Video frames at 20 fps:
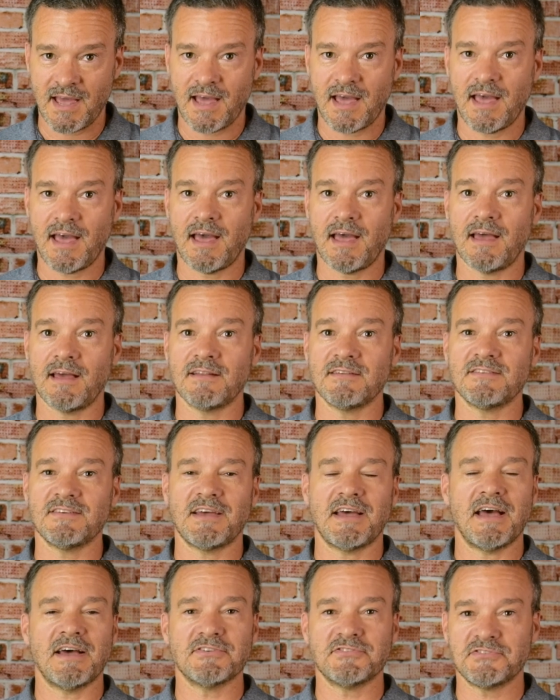And
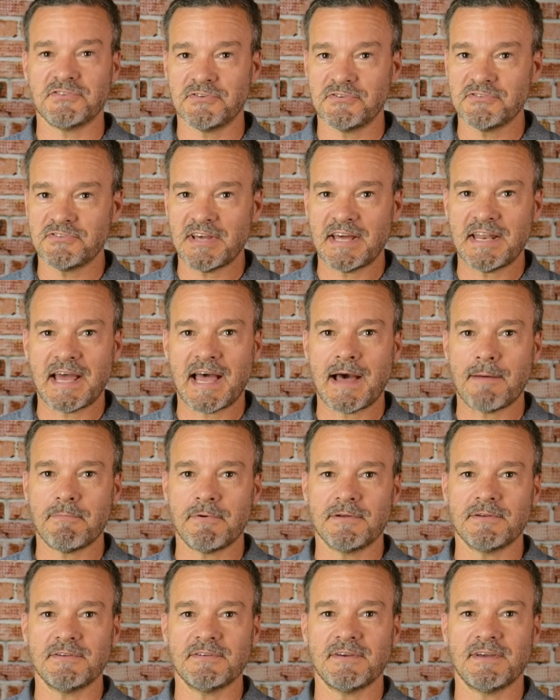as soon as that
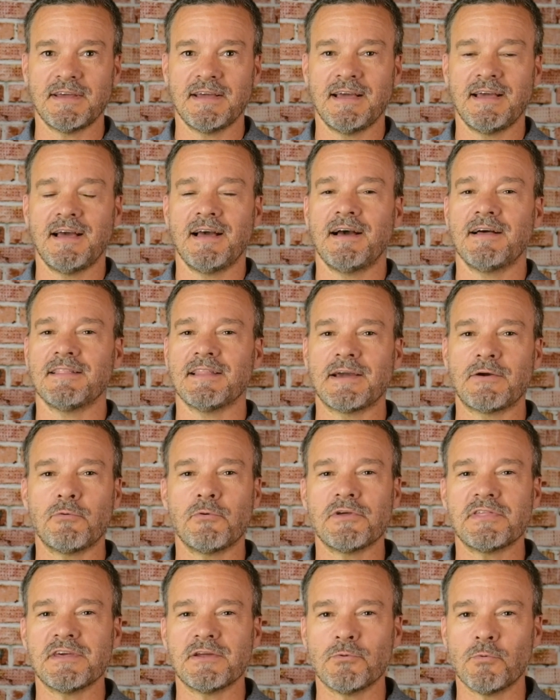happened, like
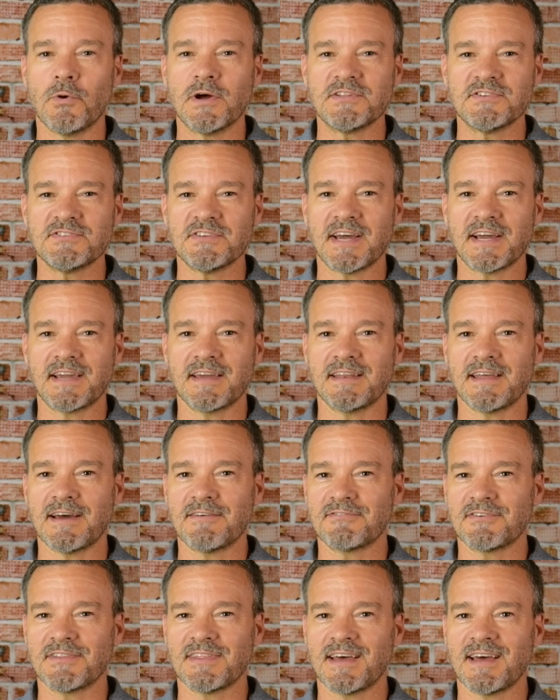within 1 second
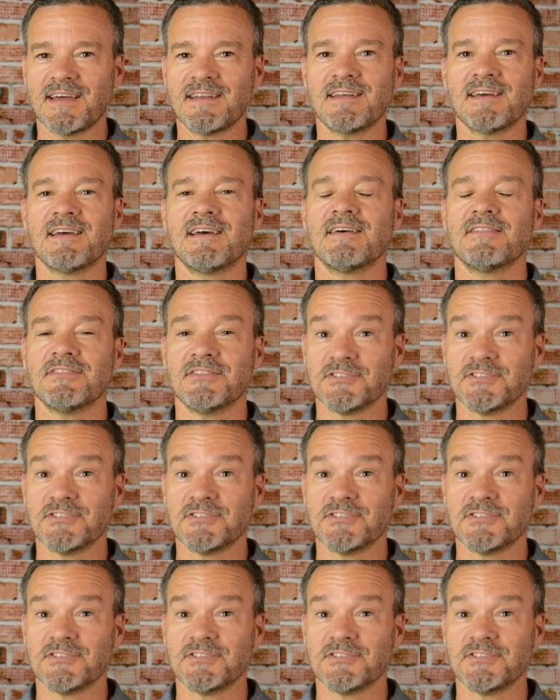after that, the